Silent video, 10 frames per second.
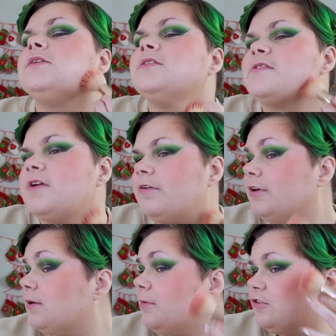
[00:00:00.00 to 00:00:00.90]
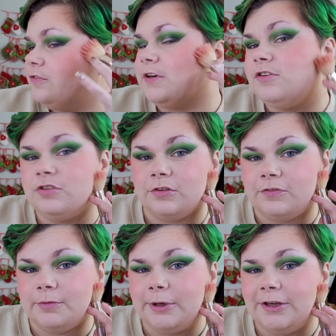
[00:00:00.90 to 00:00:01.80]
it's not really much of an issue
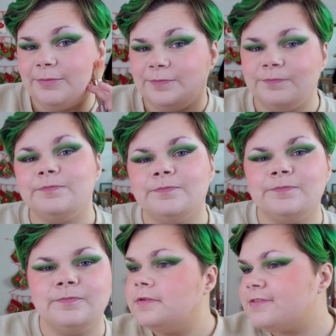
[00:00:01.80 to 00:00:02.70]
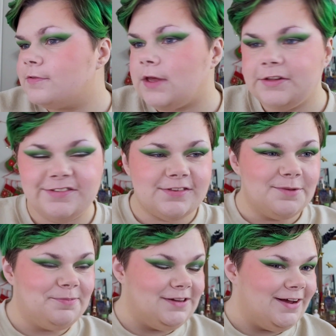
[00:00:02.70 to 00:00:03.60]
for me. So that's the
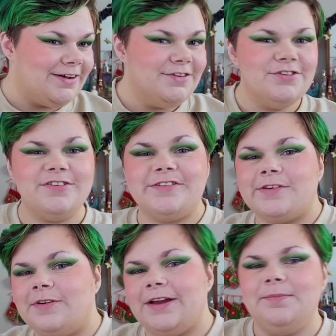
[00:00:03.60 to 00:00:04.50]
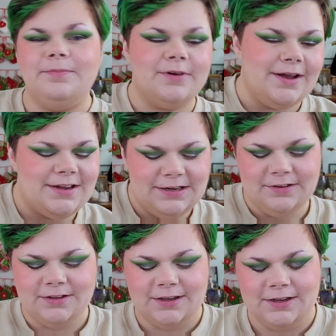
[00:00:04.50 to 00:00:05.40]
blush. It's quite bright,
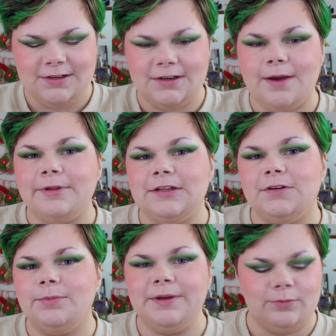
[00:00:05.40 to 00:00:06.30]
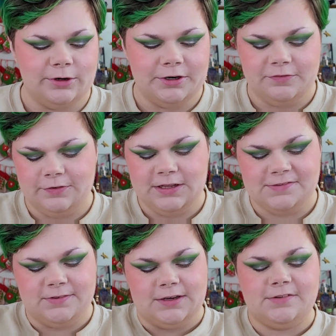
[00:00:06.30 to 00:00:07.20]
and I'm a little bit worried for
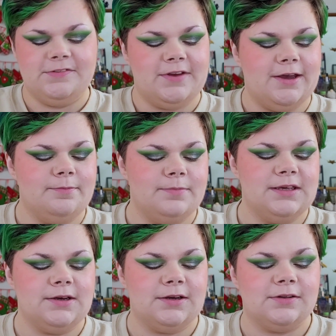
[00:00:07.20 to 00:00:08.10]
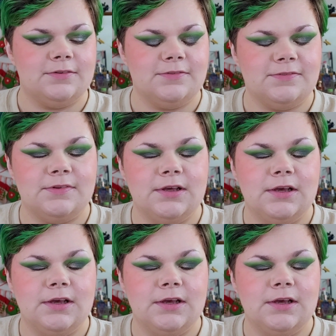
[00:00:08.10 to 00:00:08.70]
this next step because